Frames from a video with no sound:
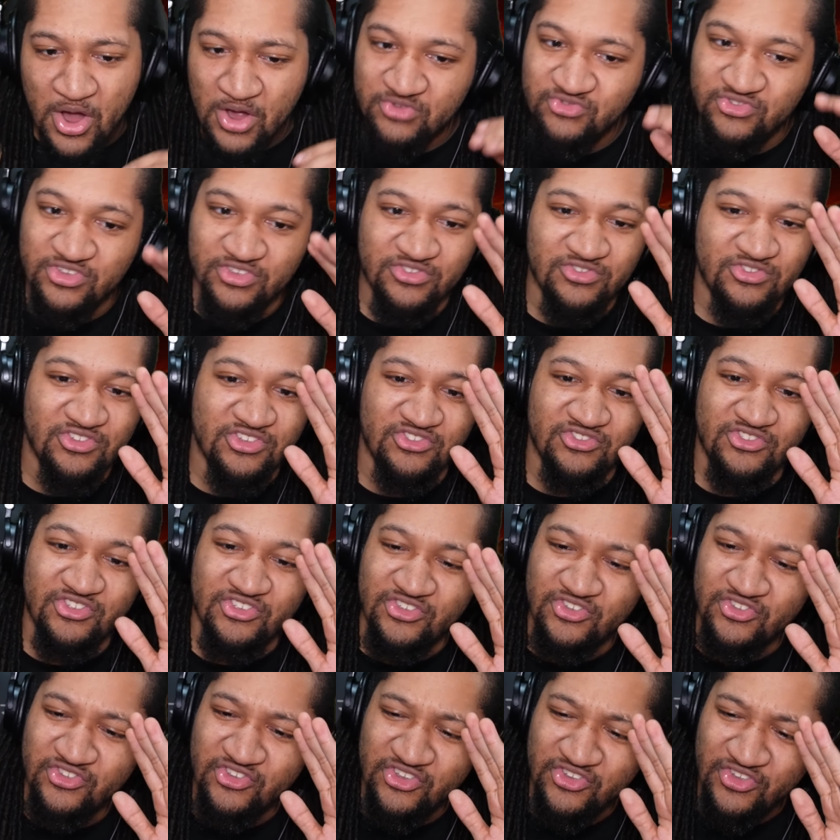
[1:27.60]
Just, just,
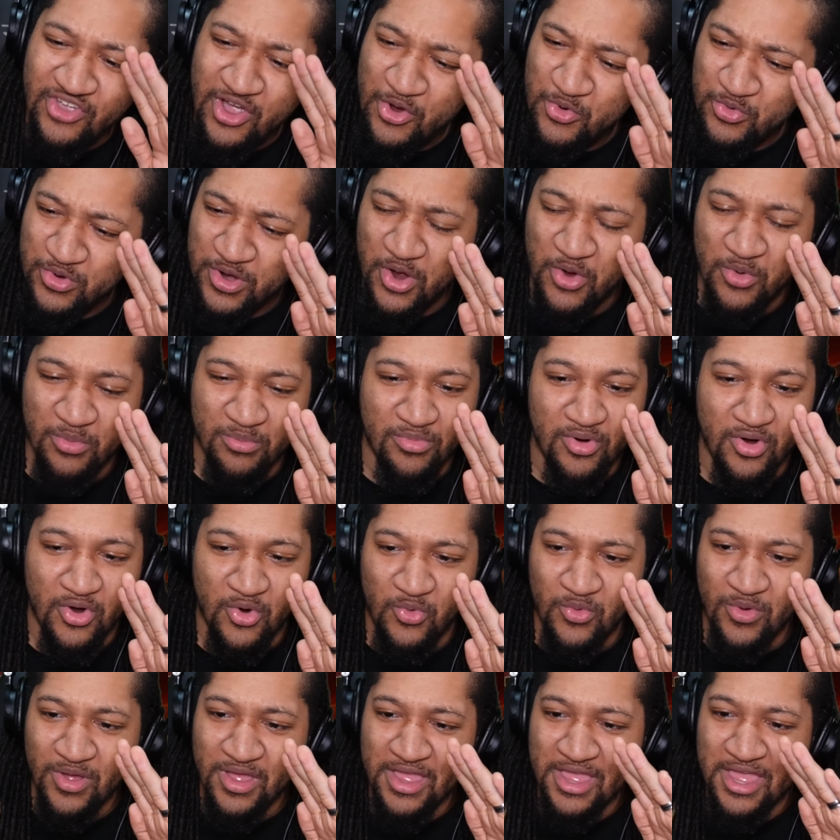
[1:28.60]
just, just hold on,
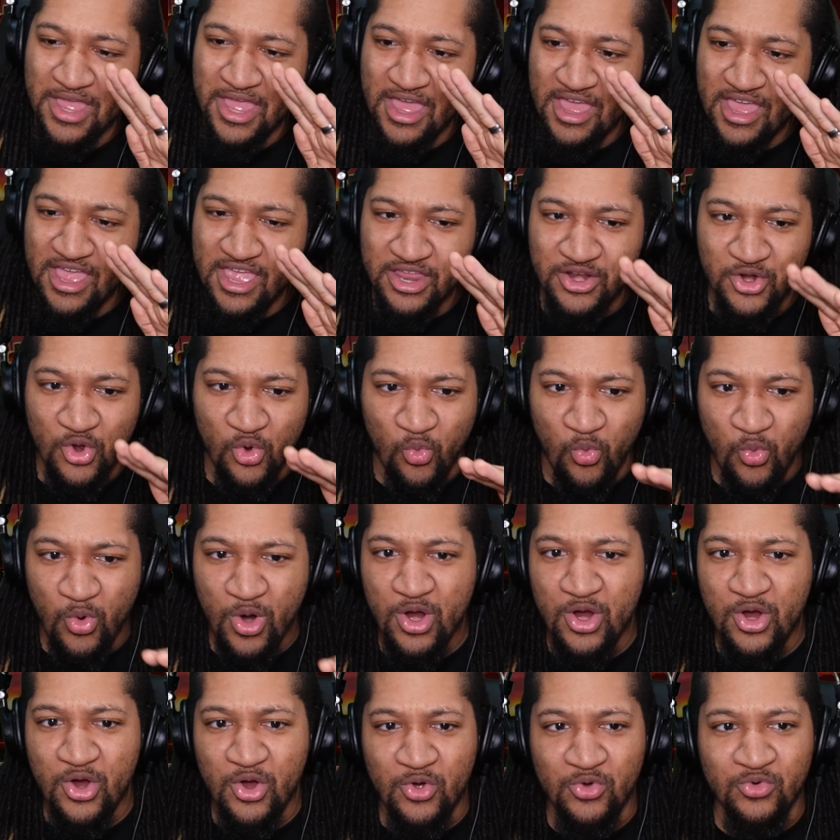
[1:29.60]
bro. In the
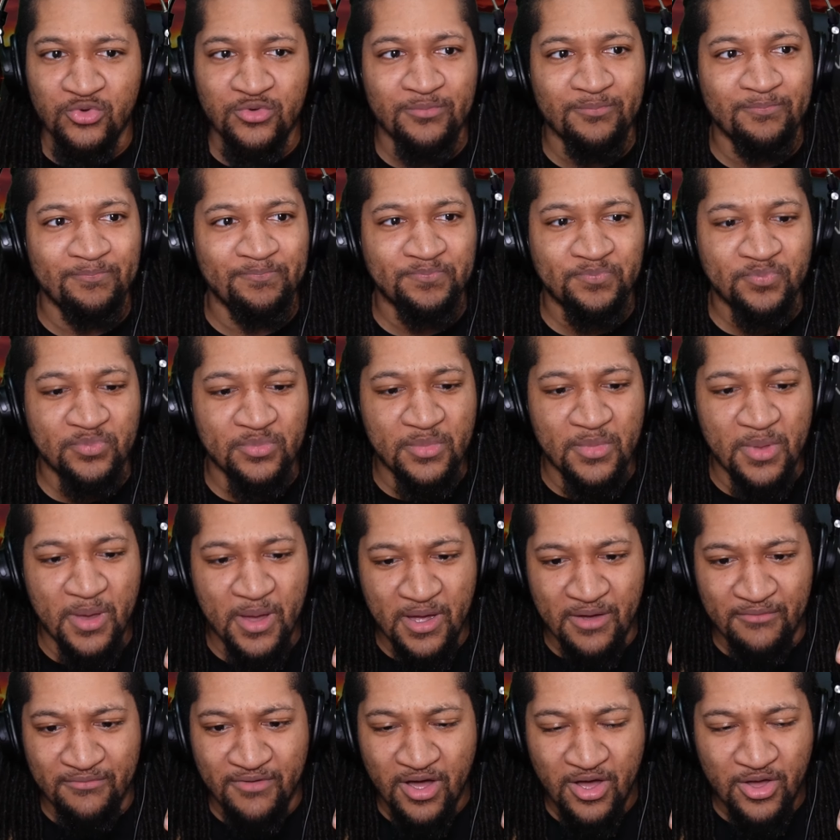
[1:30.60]
world
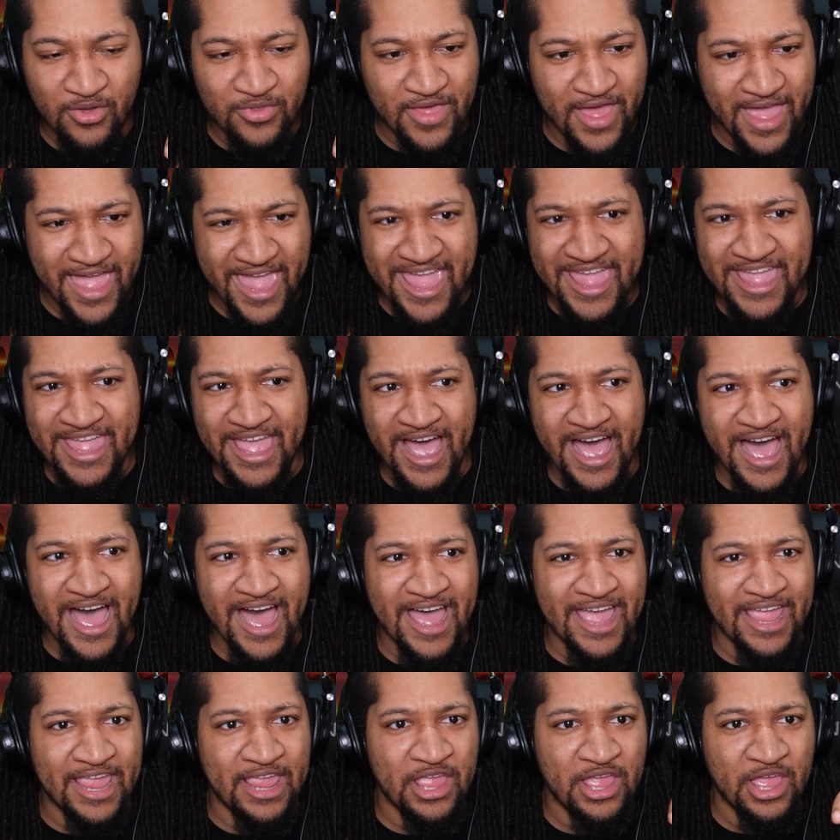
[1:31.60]
of all the
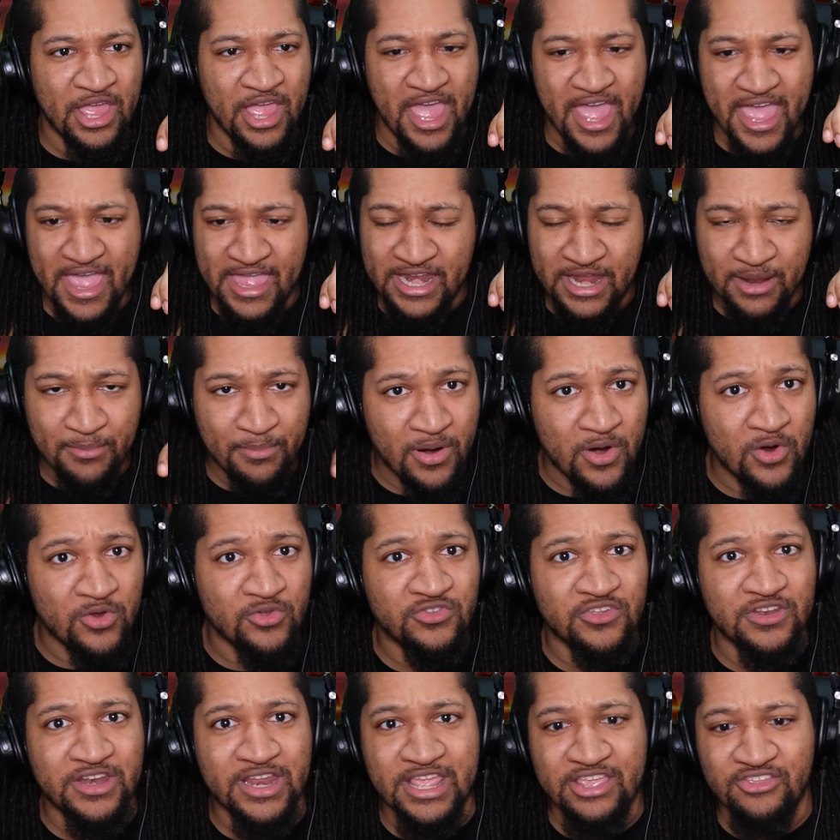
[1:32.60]
AI and
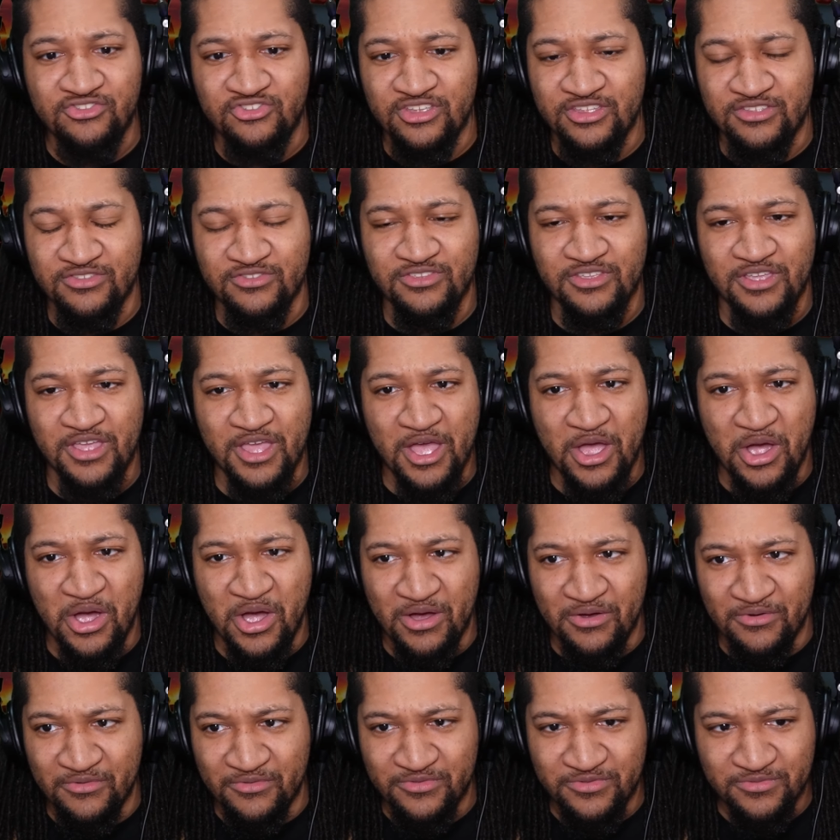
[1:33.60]
impersonations
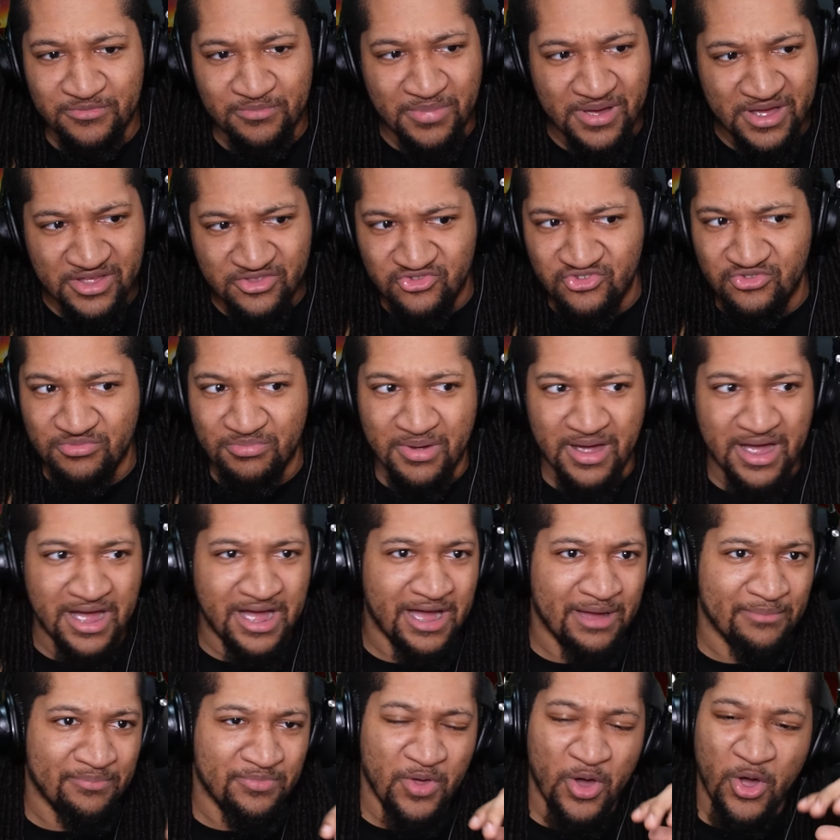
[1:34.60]
of
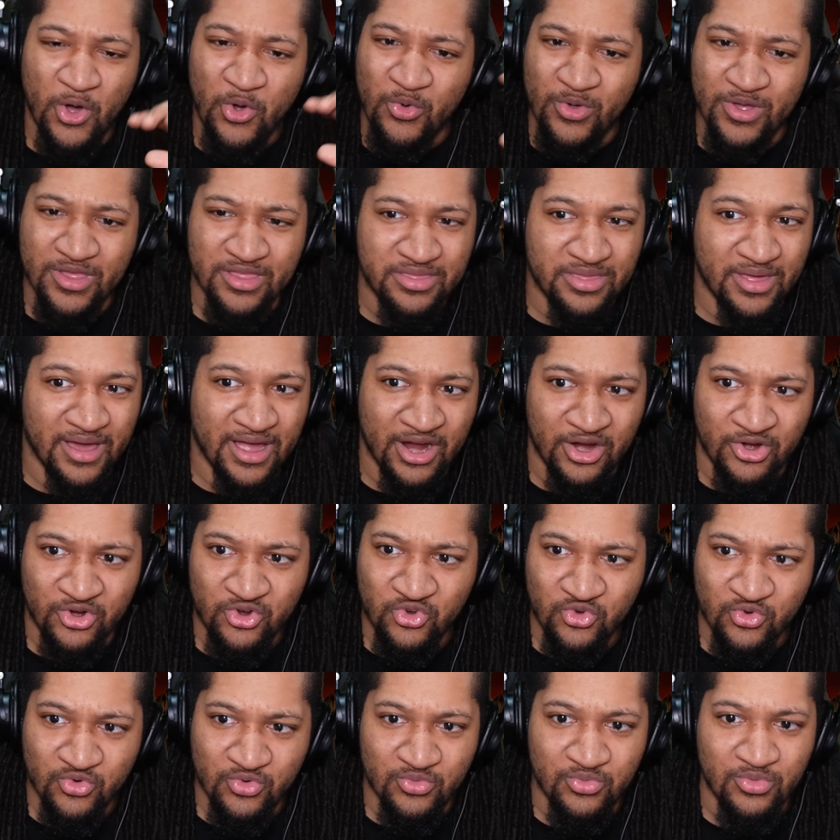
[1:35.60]
SpongeBob, the whole entire
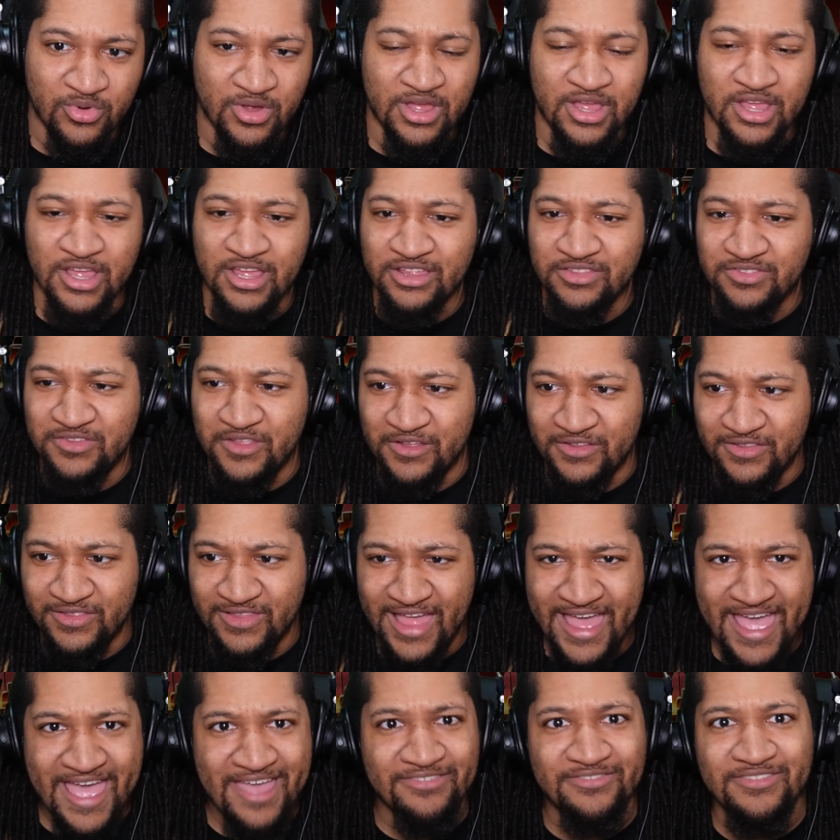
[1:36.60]
crew, the
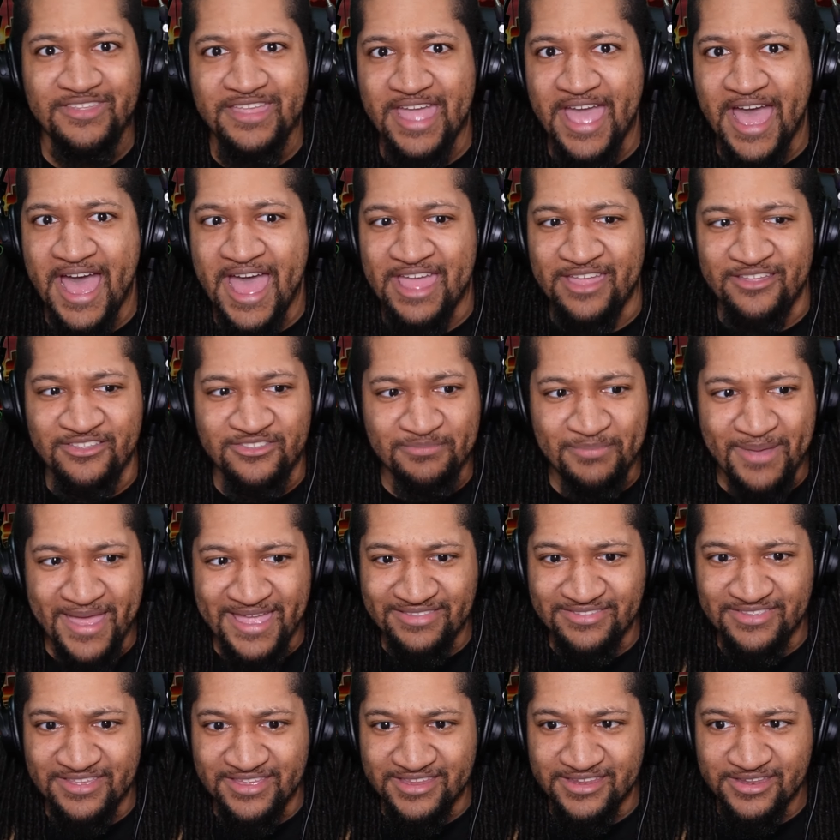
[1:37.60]
last thing I
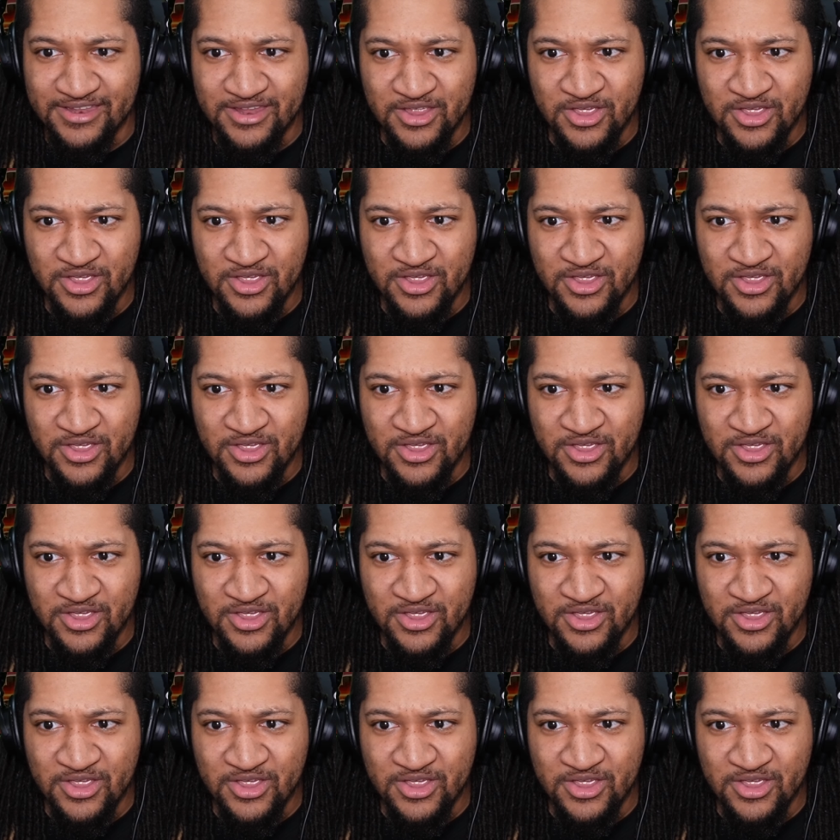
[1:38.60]
expected